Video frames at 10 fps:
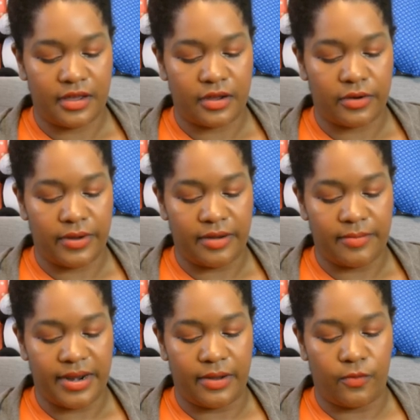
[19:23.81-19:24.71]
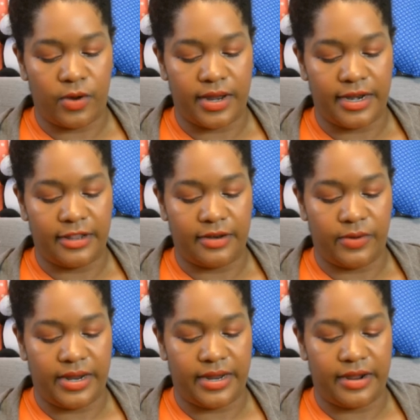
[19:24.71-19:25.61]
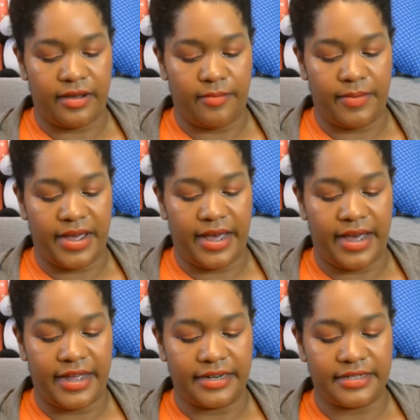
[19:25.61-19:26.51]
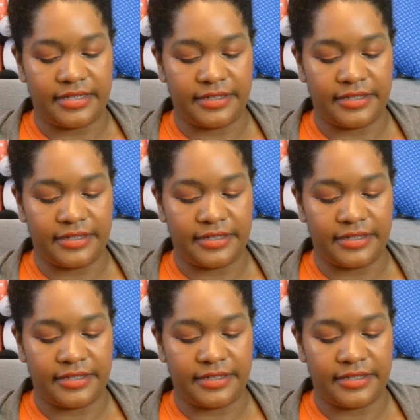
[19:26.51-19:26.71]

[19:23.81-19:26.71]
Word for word: going to bed at 1 and then waking up at